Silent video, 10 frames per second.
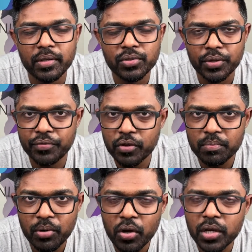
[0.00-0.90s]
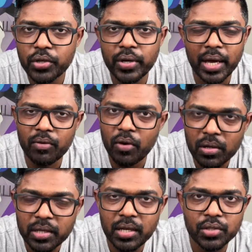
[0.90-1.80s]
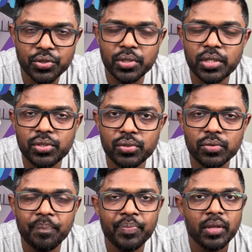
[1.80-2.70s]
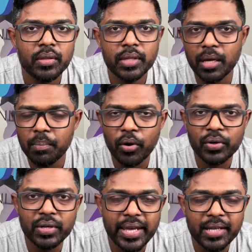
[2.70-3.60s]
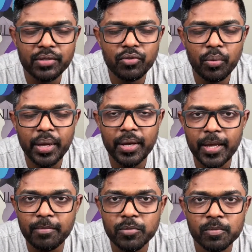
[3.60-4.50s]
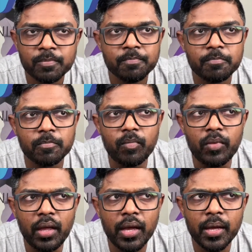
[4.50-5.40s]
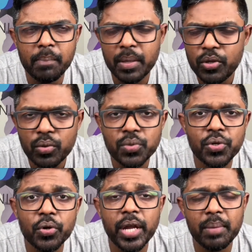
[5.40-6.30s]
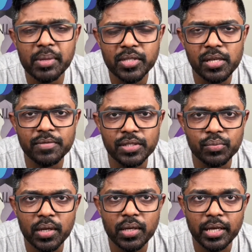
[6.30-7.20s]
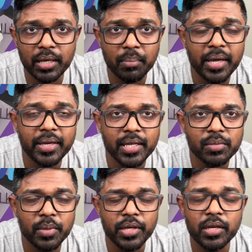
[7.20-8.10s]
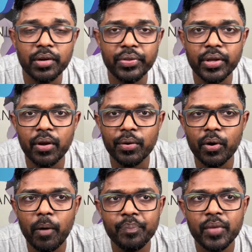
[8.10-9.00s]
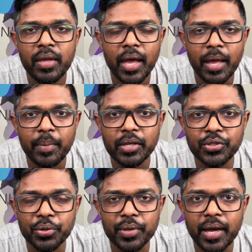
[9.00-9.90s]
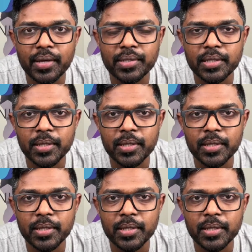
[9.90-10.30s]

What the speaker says: So if you're a blogger, you have all the luxury to think about creative domain names and maybe use your name itself as well, like in my case manikarthik.com, and make sure that